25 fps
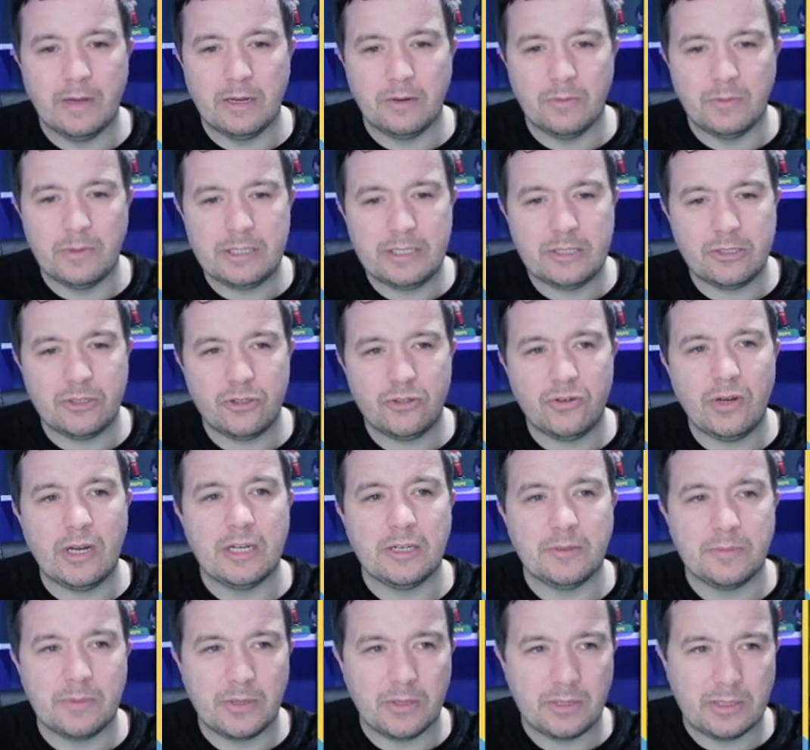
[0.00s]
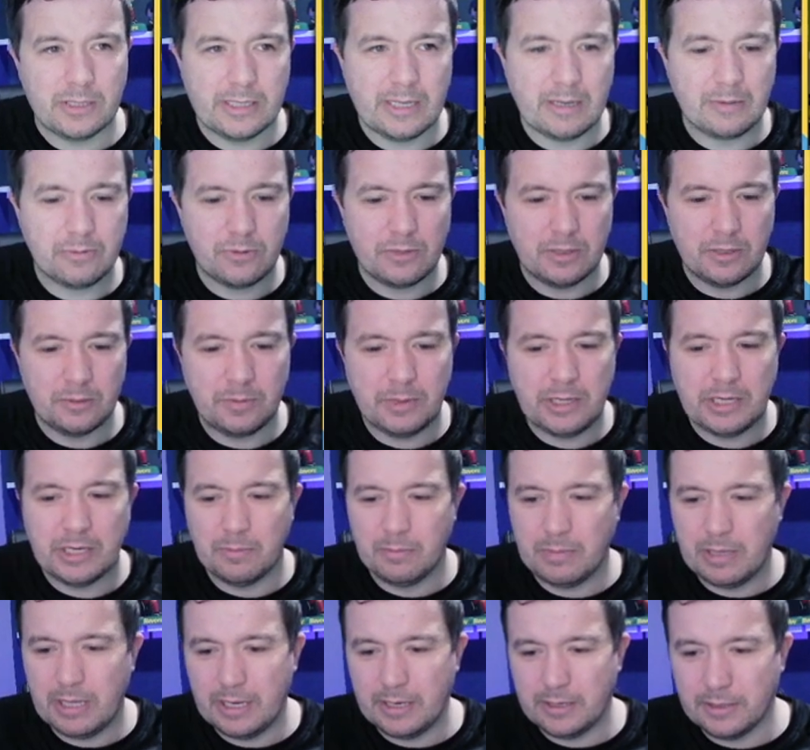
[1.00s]
which is strange because he's absolutely he's playing a
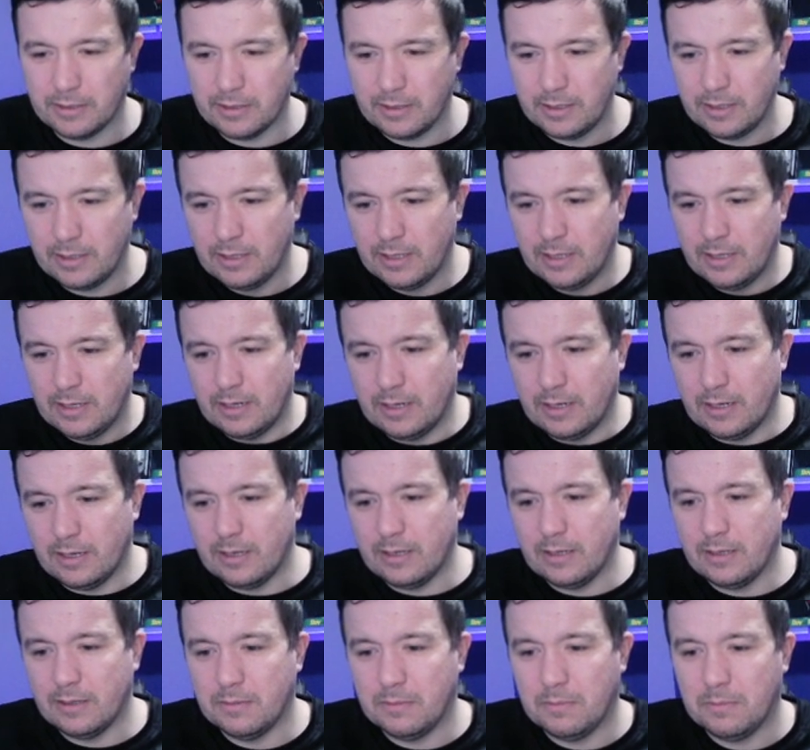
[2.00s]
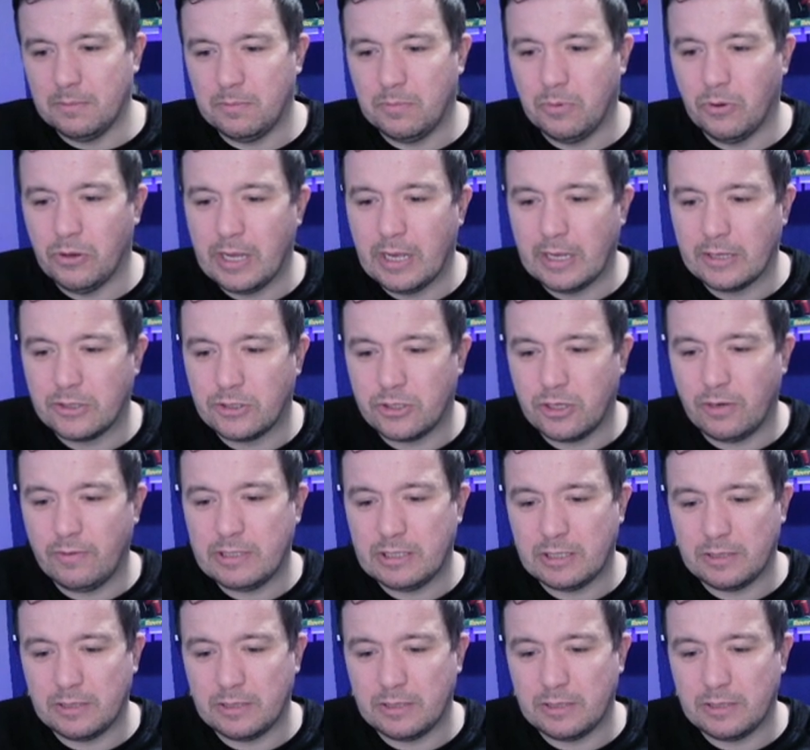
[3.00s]
blinder. Um, but yeah, Torres is